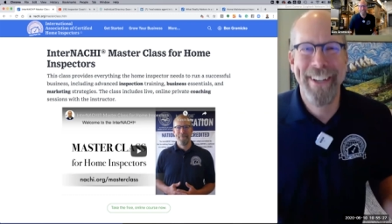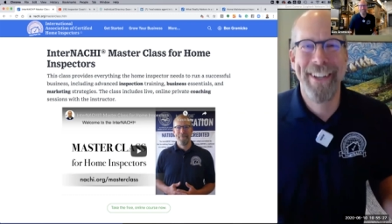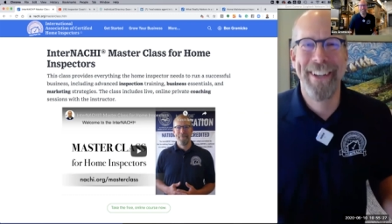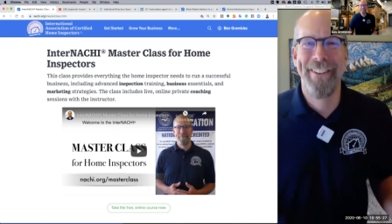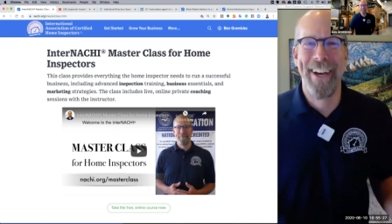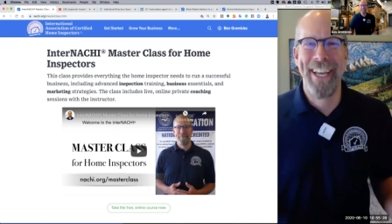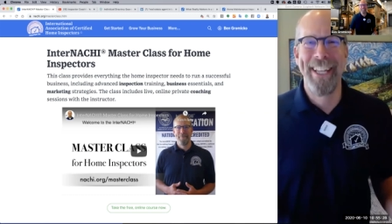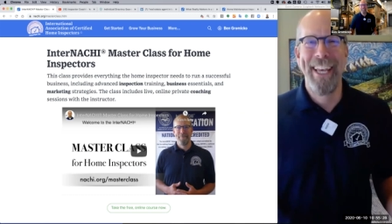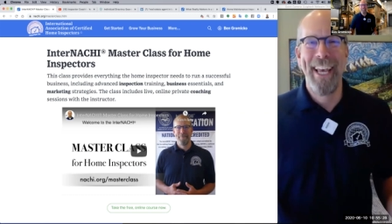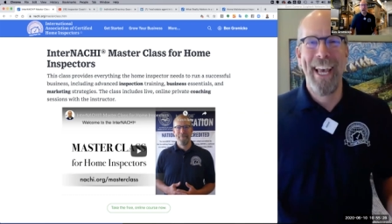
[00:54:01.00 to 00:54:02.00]
right?
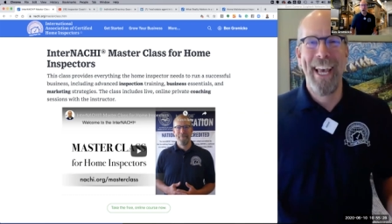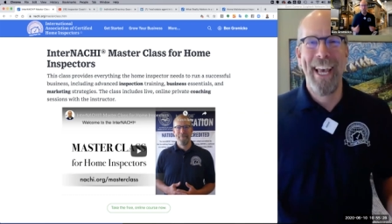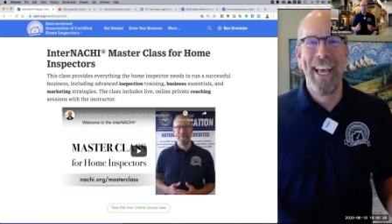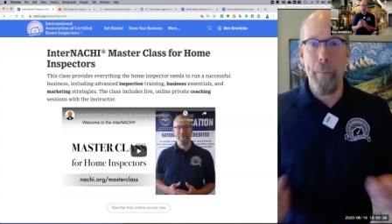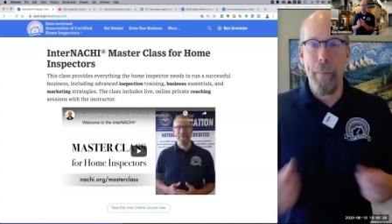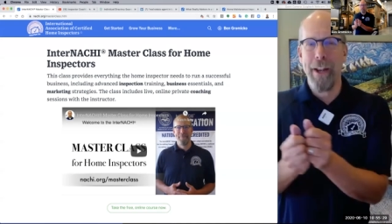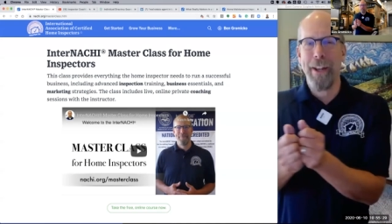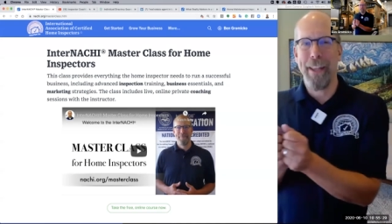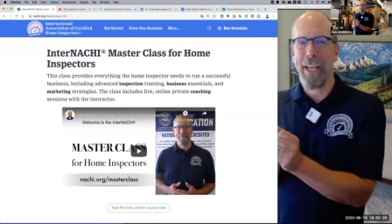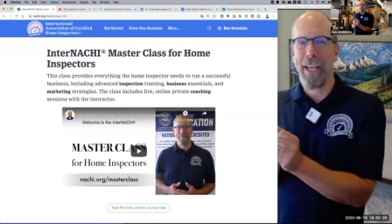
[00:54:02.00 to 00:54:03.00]
I'll put
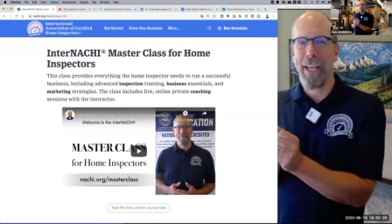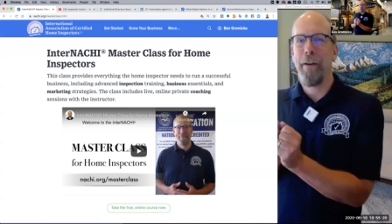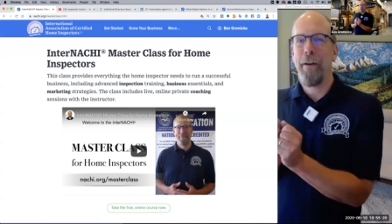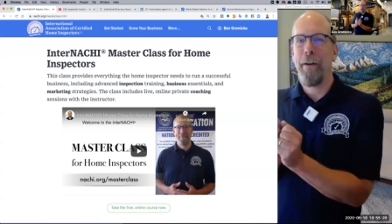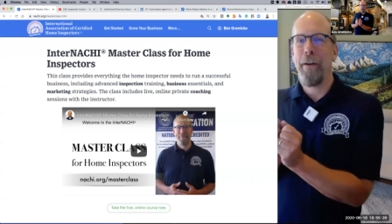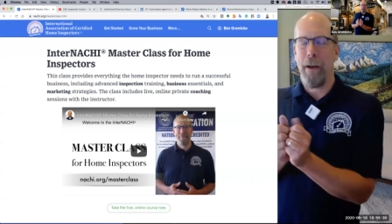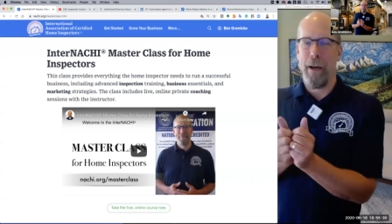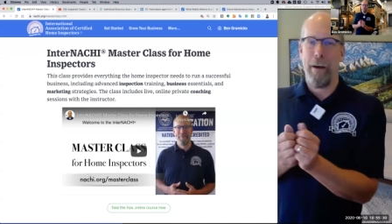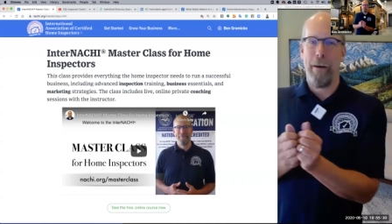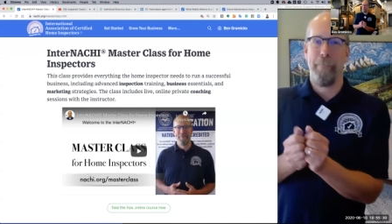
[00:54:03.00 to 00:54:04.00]
like,
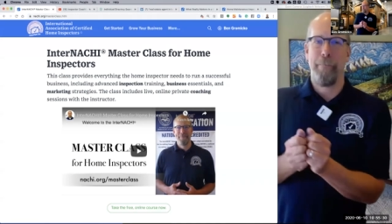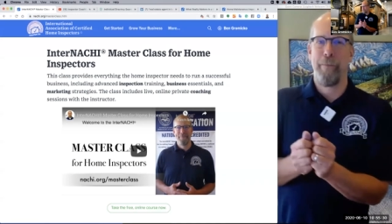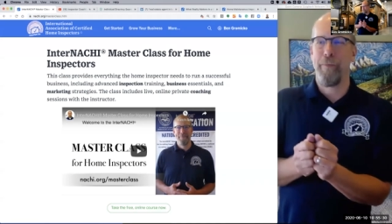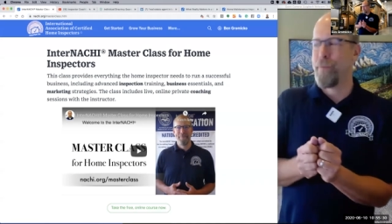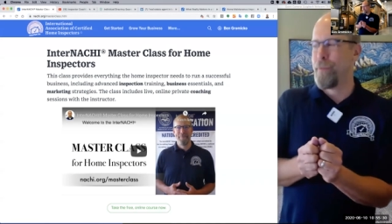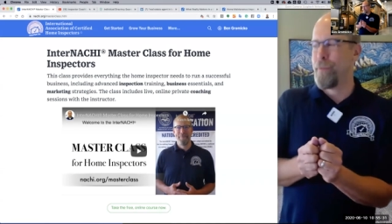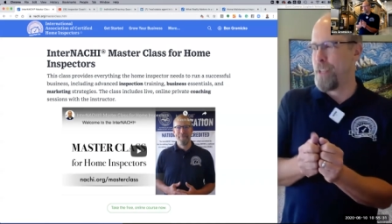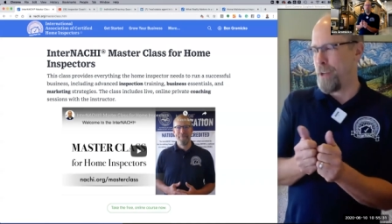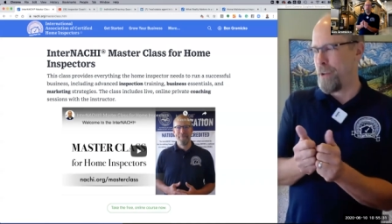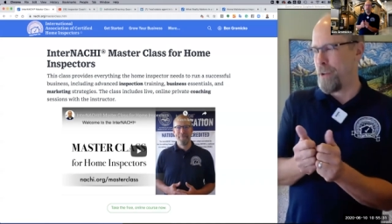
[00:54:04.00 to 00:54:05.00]
um, you know, it's, it's
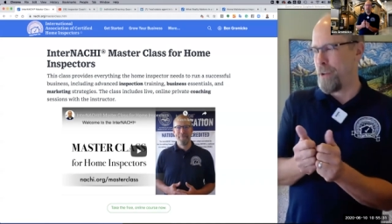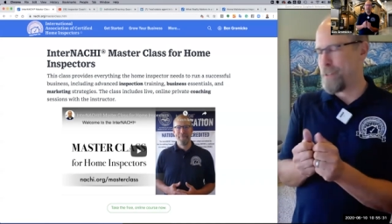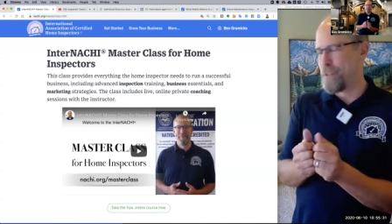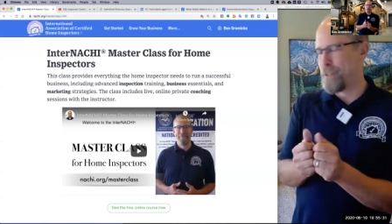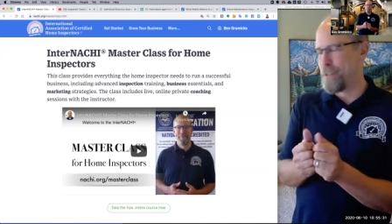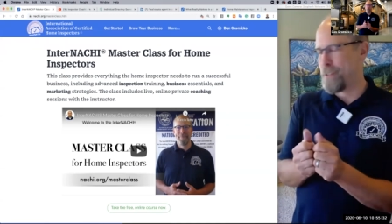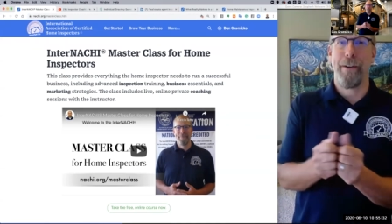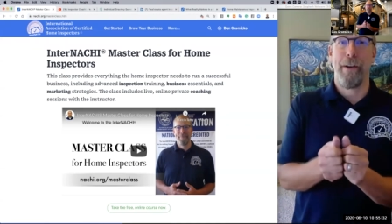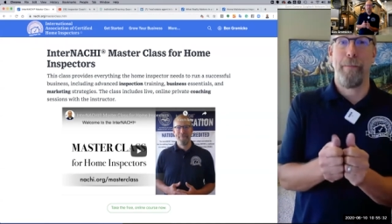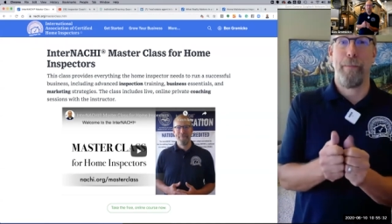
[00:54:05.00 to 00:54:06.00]
sloping improperly and
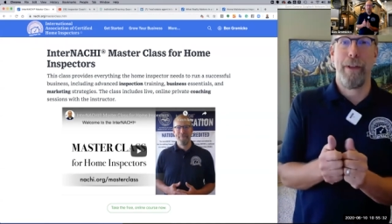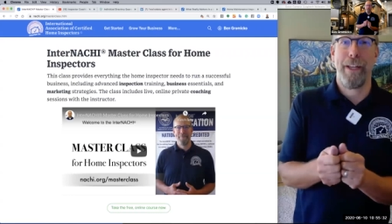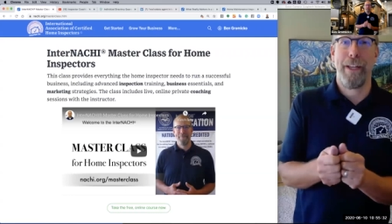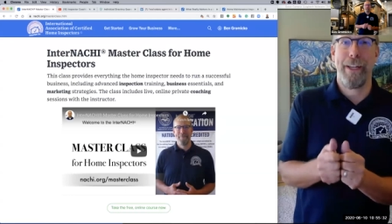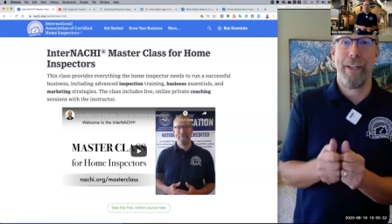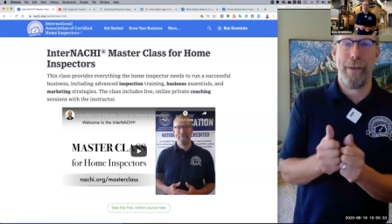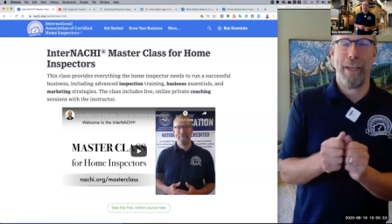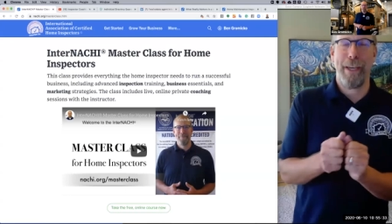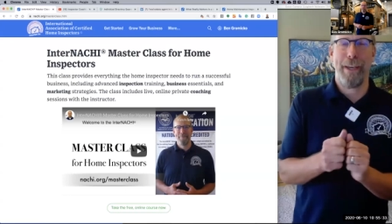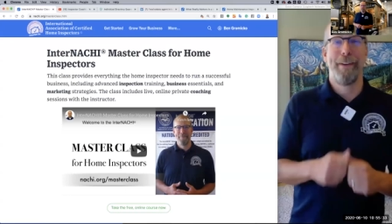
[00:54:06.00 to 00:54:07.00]
needs to be
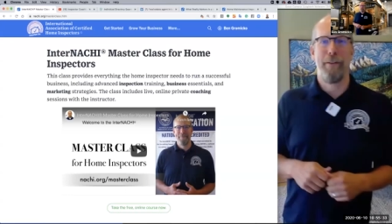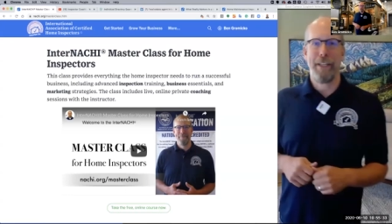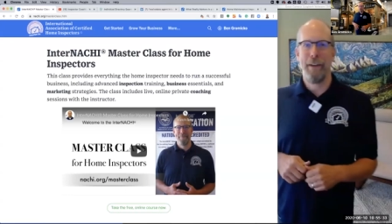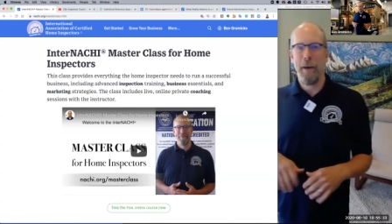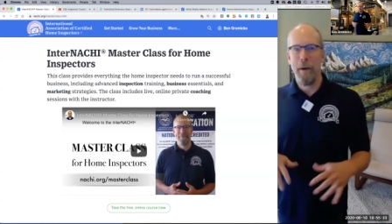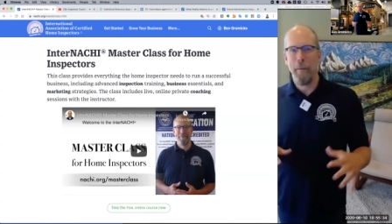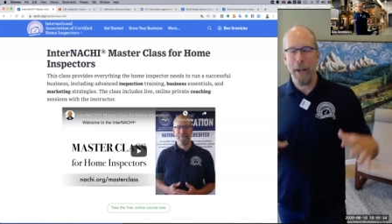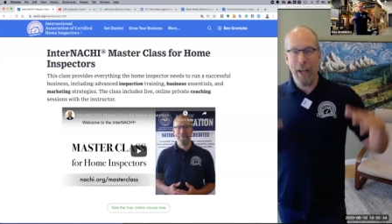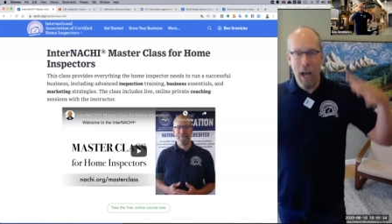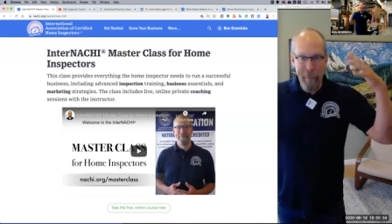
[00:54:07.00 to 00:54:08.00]
corrected.
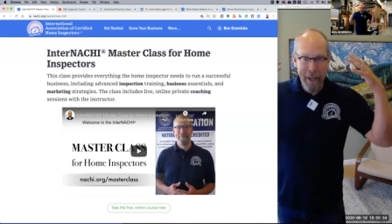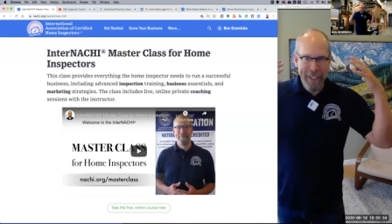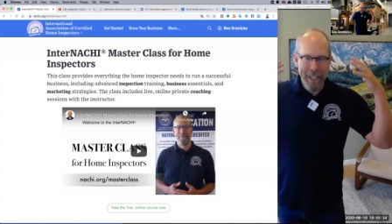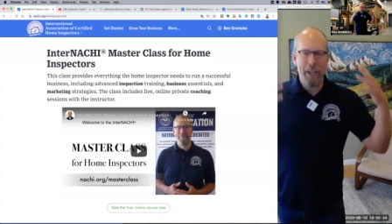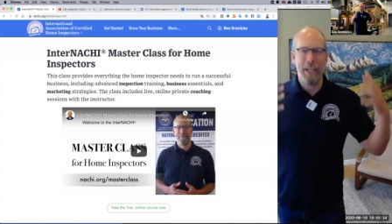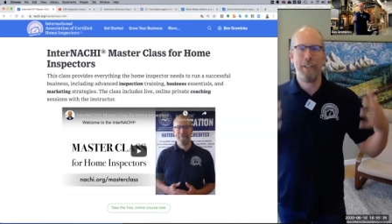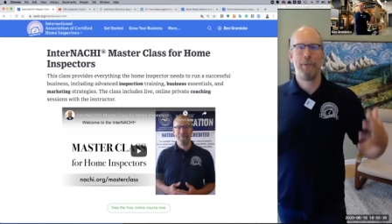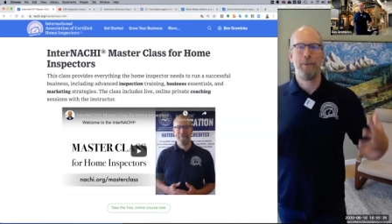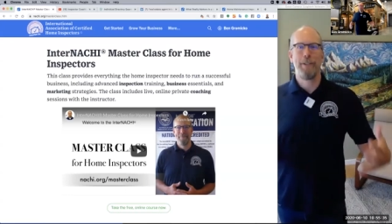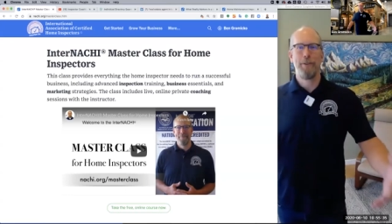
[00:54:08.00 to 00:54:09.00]
But I'm going to tell it into
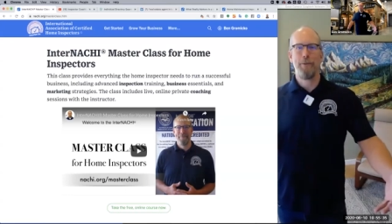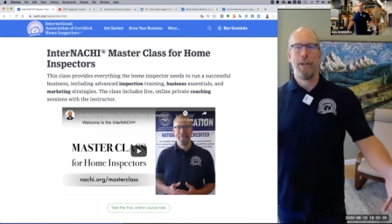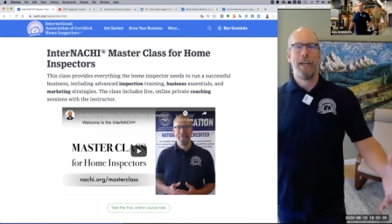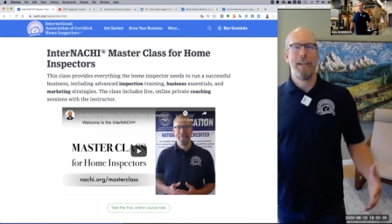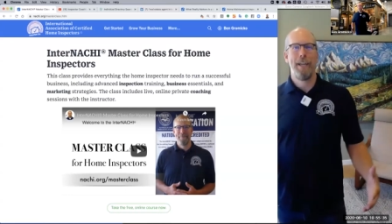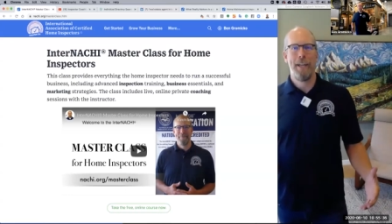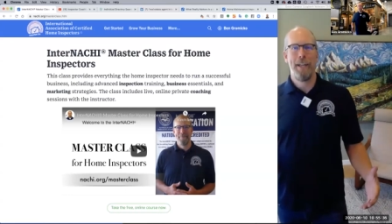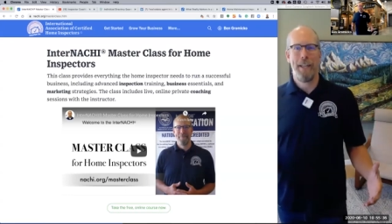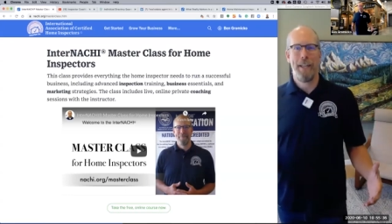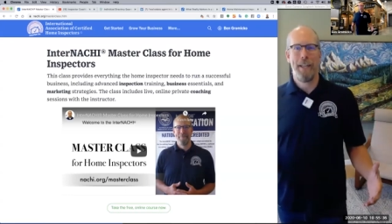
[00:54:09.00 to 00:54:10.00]
a story
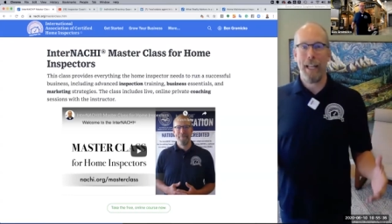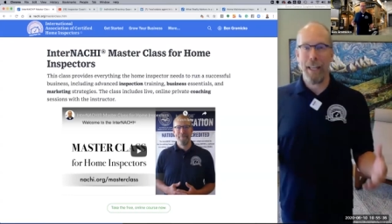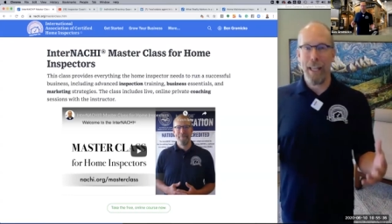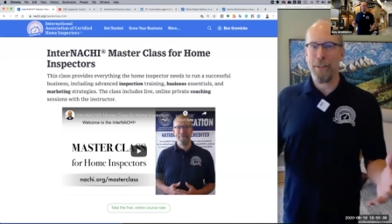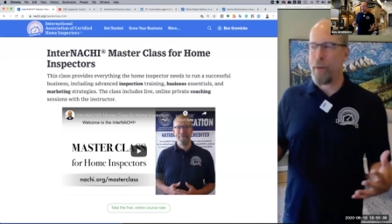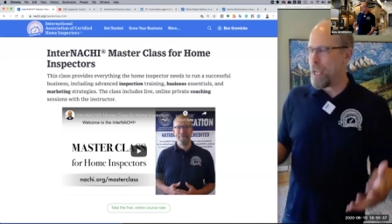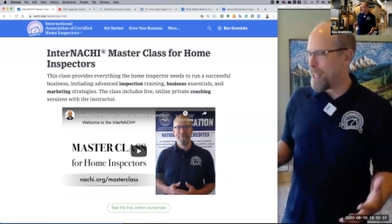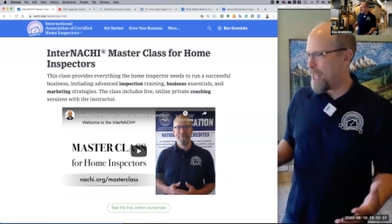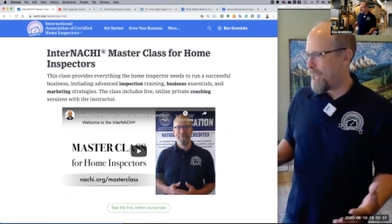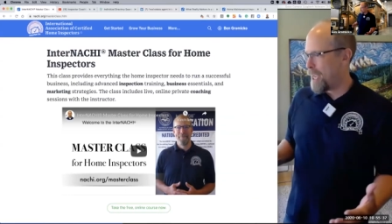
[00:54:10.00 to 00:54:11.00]
that allows my
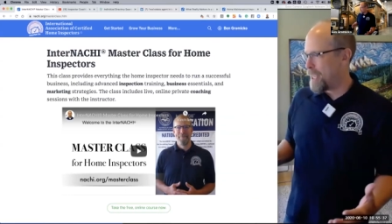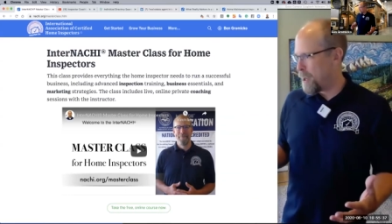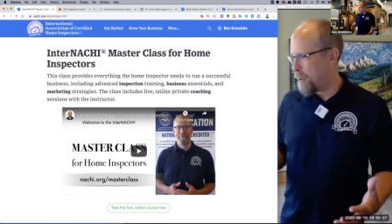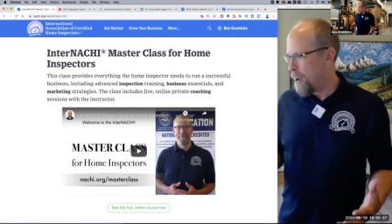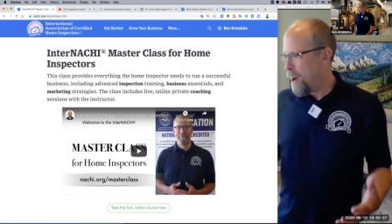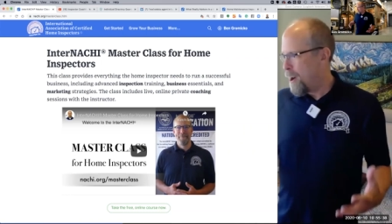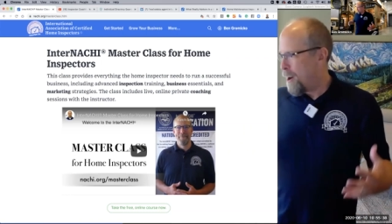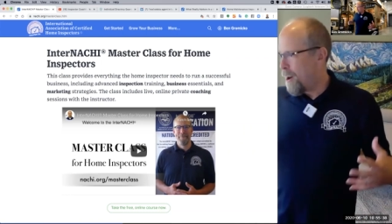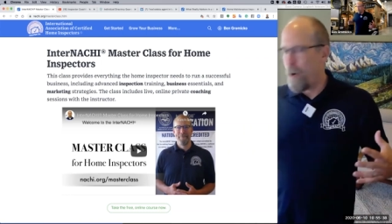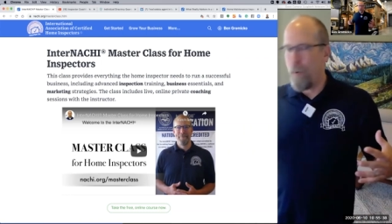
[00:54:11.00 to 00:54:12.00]
client to go,
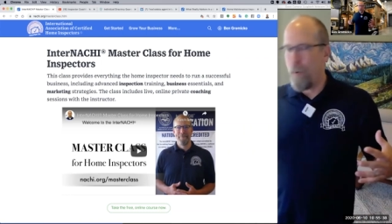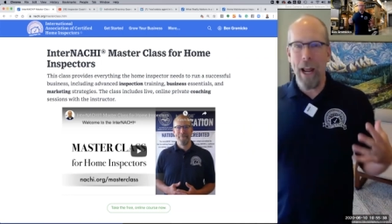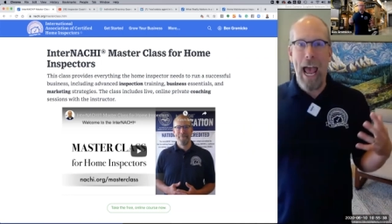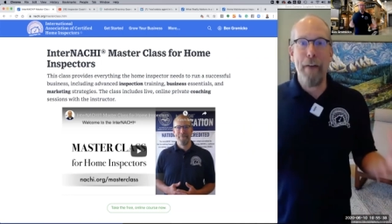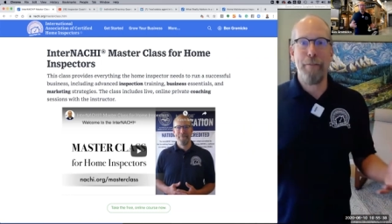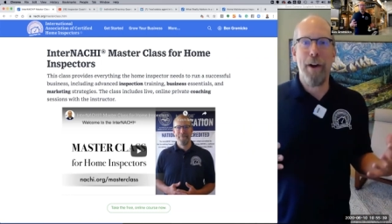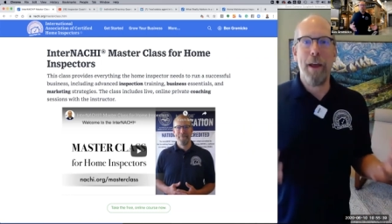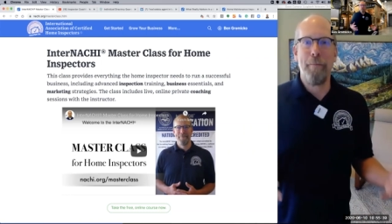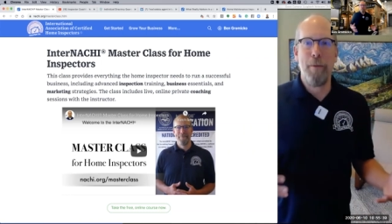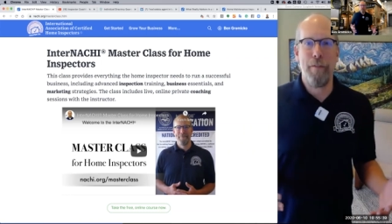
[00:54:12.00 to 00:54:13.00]
oh, when, after I
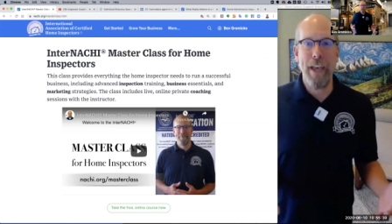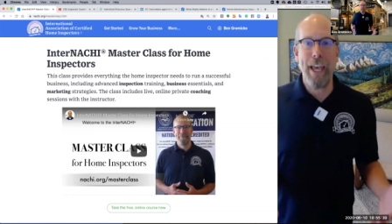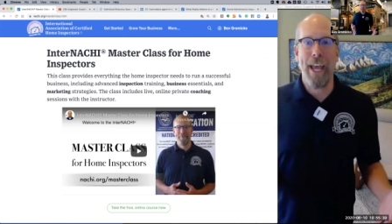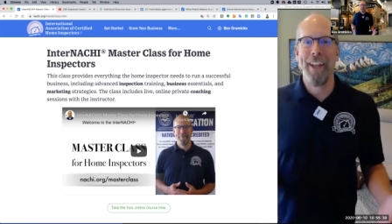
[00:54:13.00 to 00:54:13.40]
move in,